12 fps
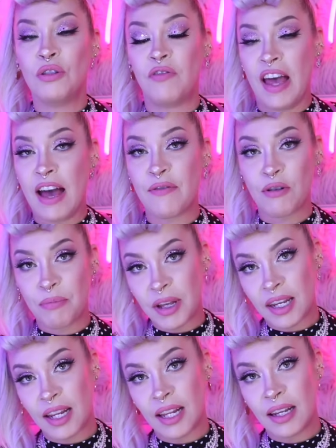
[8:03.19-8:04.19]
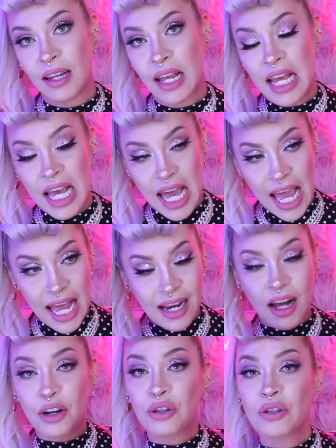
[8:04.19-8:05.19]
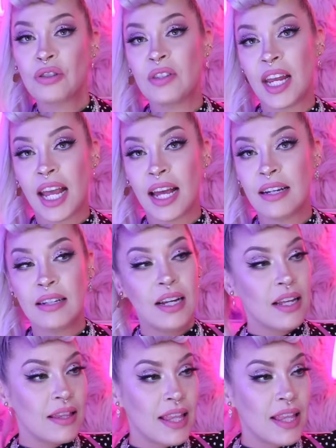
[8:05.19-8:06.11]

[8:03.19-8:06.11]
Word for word: you've ever been in, and understand